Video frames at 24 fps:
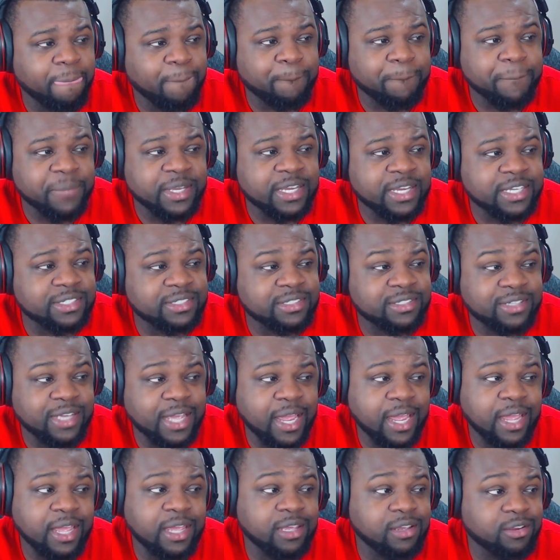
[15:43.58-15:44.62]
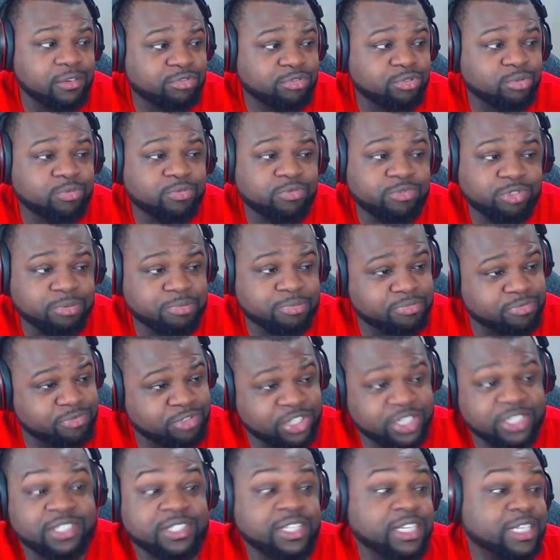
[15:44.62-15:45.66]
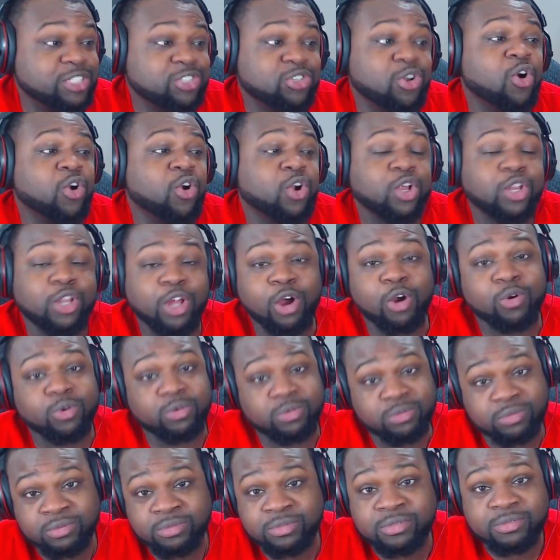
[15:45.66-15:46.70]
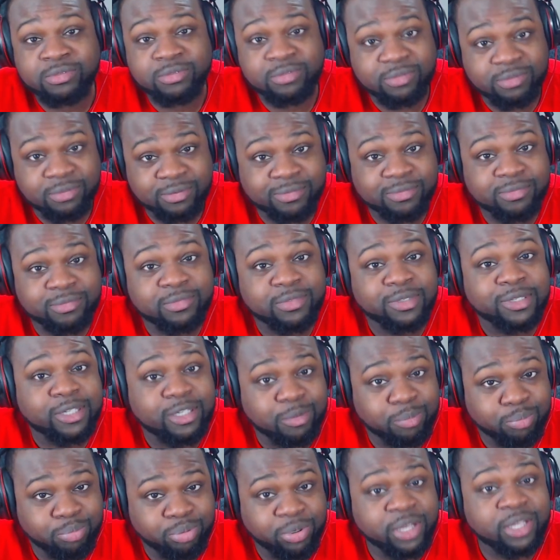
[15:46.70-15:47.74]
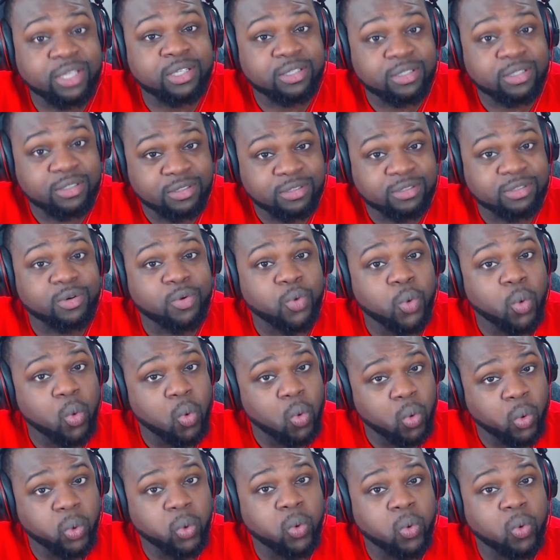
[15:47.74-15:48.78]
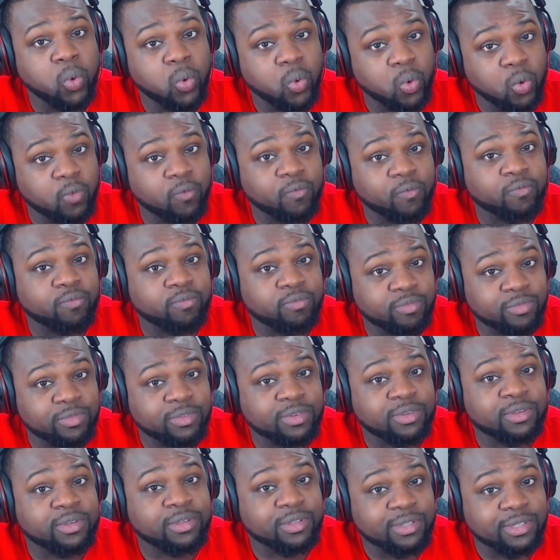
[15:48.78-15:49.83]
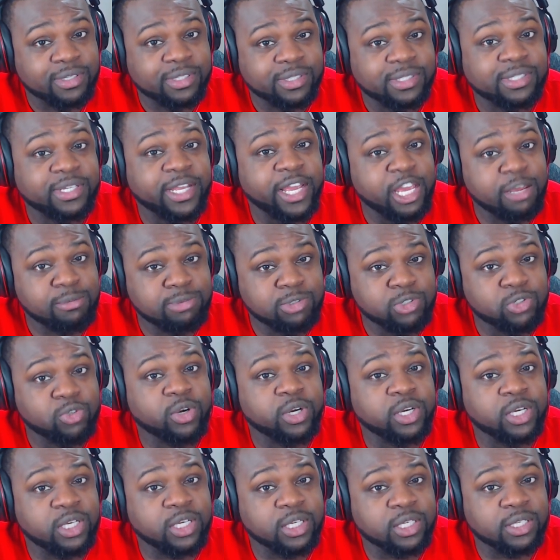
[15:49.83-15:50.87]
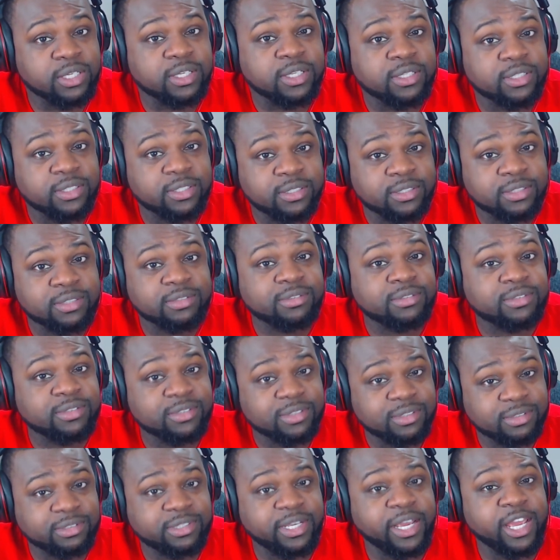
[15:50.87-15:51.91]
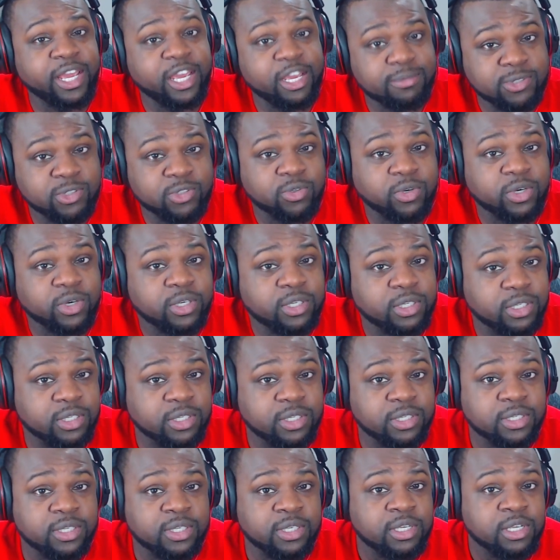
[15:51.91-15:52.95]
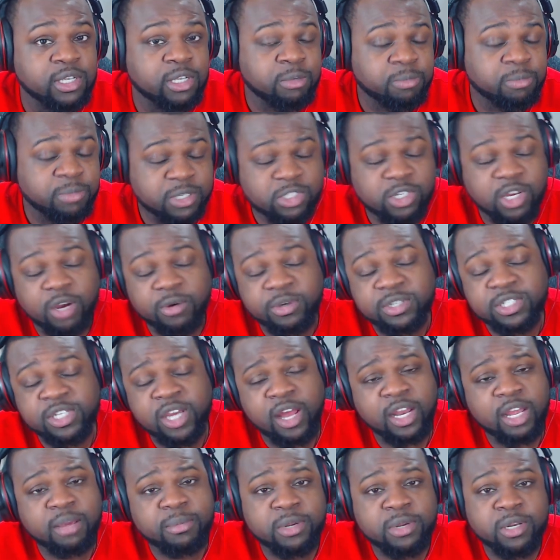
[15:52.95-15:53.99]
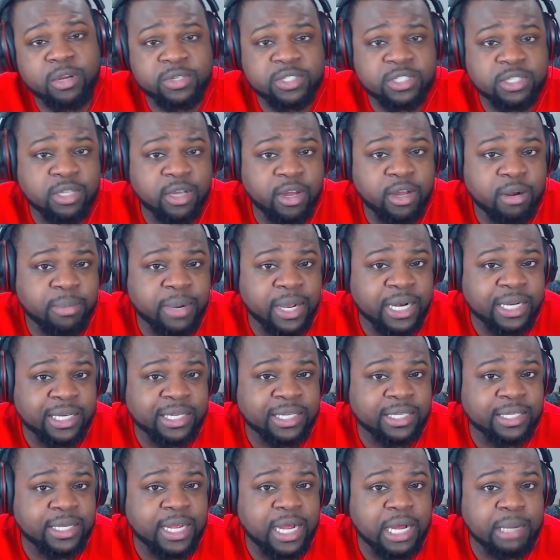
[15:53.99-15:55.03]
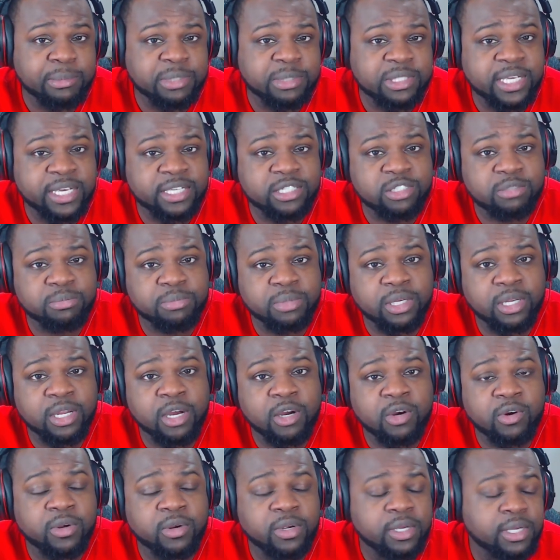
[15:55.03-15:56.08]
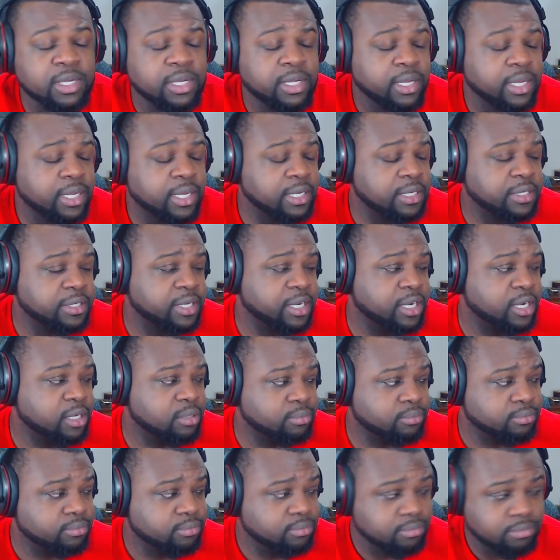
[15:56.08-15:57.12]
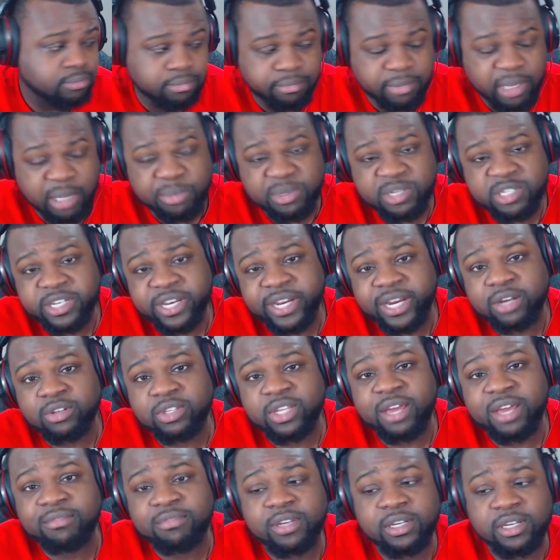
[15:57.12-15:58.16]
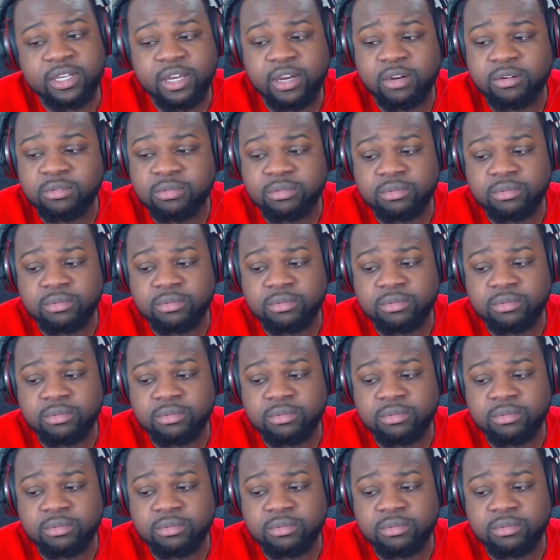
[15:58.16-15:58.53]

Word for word: because hey, from from just this song alone, the brother, whew, damn sure good. Damn sure good. But as always, y'all let me know what you thought about it in the comment section below. And um, maybe check out that video.